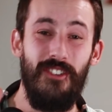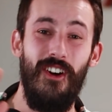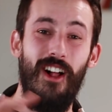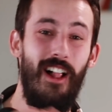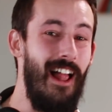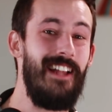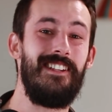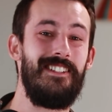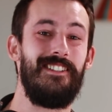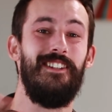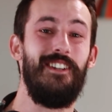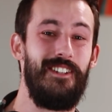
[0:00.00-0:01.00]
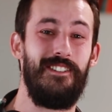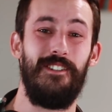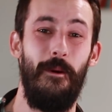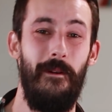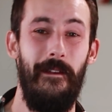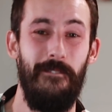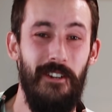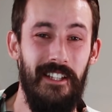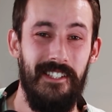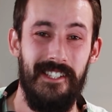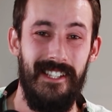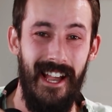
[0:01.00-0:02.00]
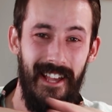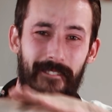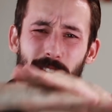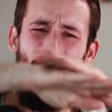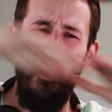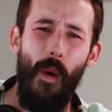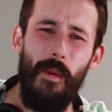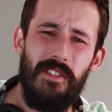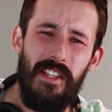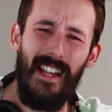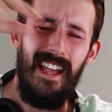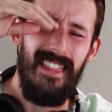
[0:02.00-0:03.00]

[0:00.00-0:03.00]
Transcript: of all, I just look so different. Second of all, what was it?